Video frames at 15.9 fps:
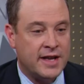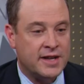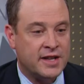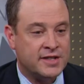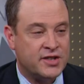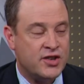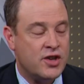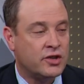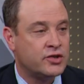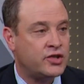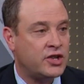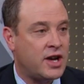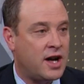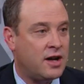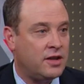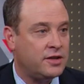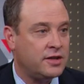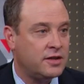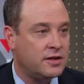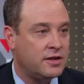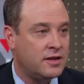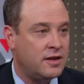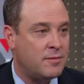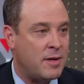as a young child,
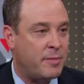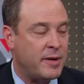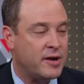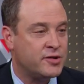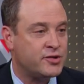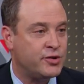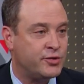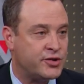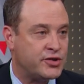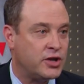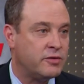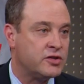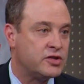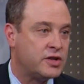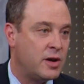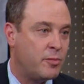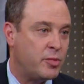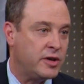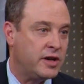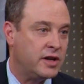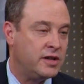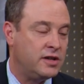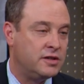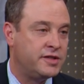uh, my parents owned a service company
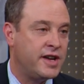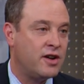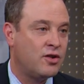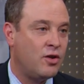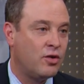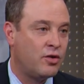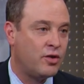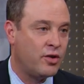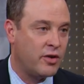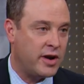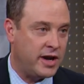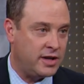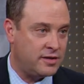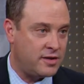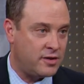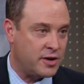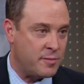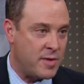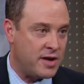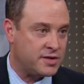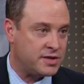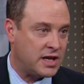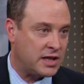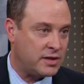in a little town called Crane, 30
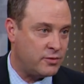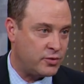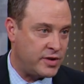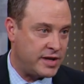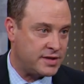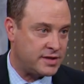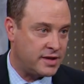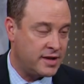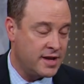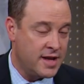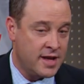miles south of Odessa.